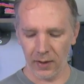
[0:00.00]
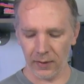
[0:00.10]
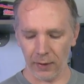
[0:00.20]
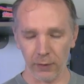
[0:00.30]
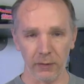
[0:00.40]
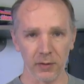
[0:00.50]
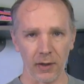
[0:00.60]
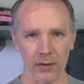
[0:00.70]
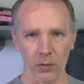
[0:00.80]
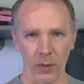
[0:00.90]
They don't even
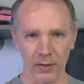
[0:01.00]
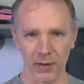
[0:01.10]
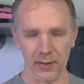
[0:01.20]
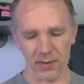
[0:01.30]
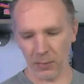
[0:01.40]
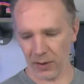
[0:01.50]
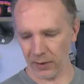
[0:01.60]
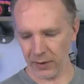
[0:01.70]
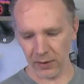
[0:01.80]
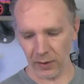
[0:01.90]
tell you what needs to be
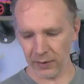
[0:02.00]
cleaned on